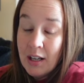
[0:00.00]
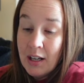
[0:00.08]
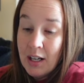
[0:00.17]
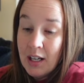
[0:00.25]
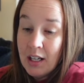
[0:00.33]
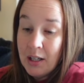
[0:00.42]

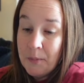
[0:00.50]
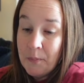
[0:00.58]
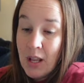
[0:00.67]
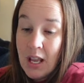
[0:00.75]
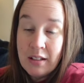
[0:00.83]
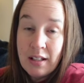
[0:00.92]

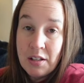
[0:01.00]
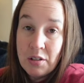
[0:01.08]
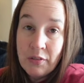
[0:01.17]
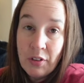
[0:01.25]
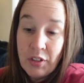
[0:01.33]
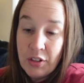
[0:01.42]
And they
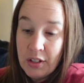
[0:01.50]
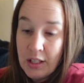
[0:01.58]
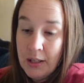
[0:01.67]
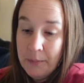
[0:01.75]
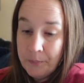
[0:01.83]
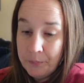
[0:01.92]
sold for
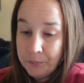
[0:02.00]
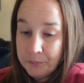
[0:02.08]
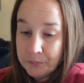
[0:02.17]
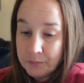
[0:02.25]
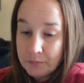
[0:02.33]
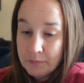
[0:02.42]
$30.
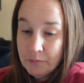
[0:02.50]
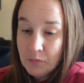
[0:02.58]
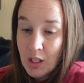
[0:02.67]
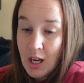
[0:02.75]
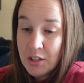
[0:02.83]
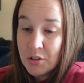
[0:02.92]

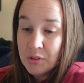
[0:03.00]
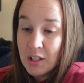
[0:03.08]
I sold